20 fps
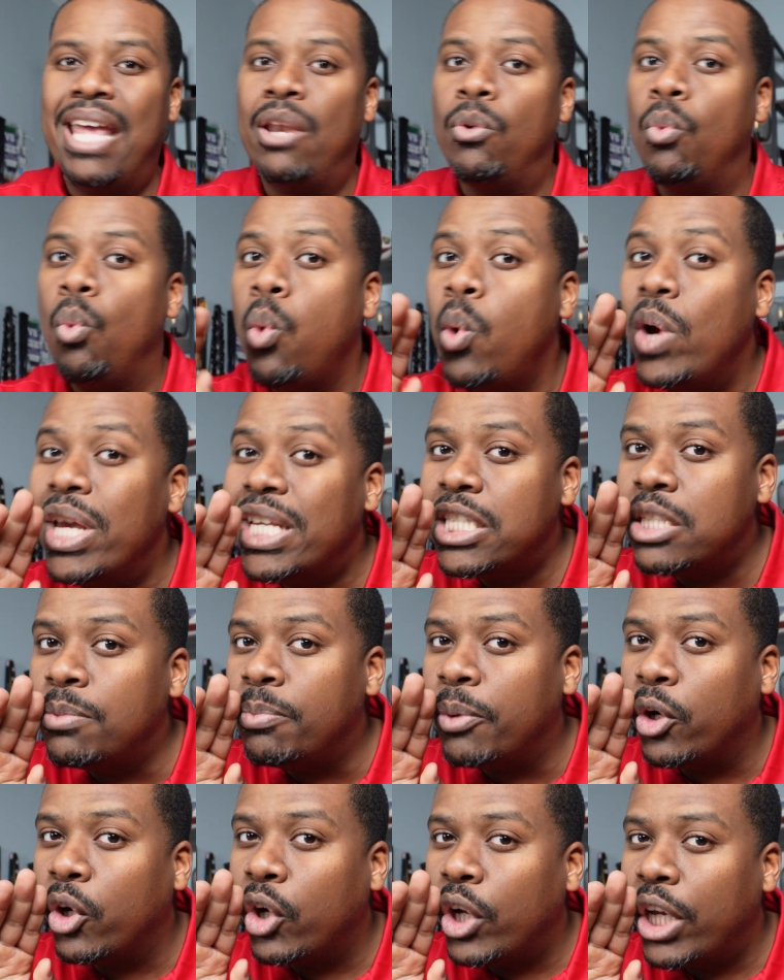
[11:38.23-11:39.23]
and
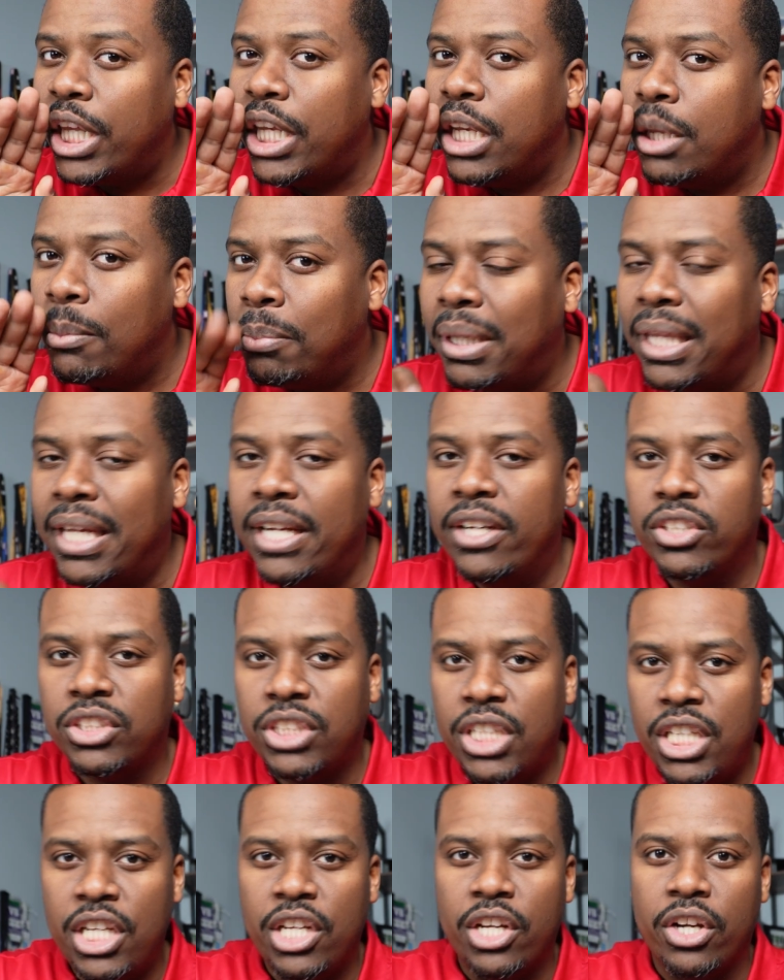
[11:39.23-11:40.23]
whisper in the
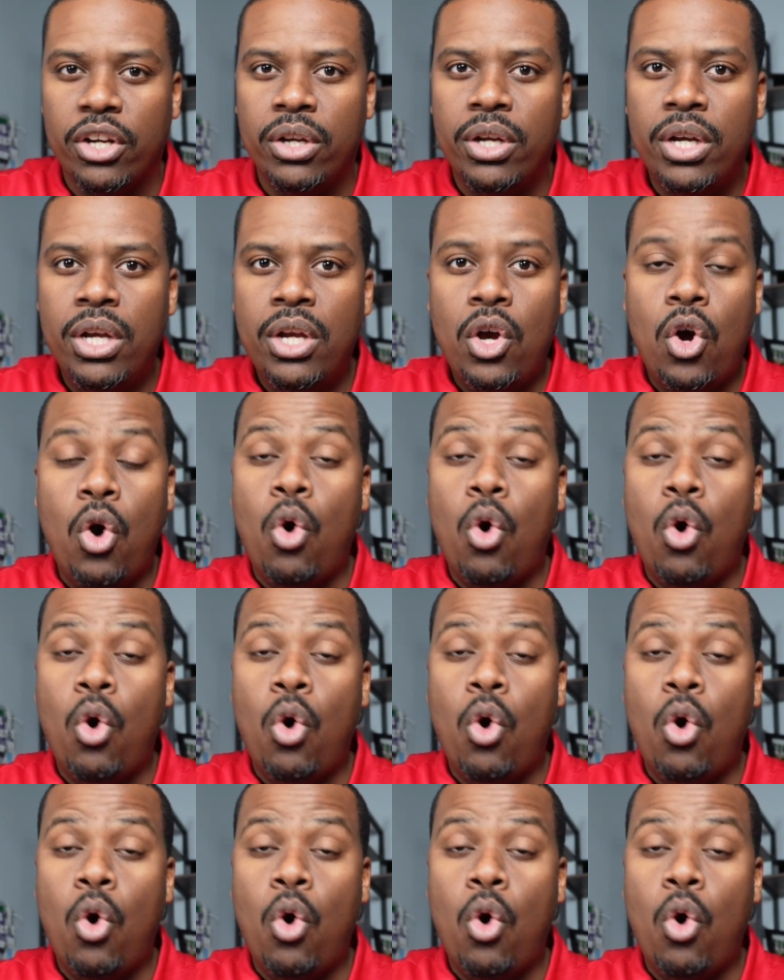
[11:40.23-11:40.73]
player's ear,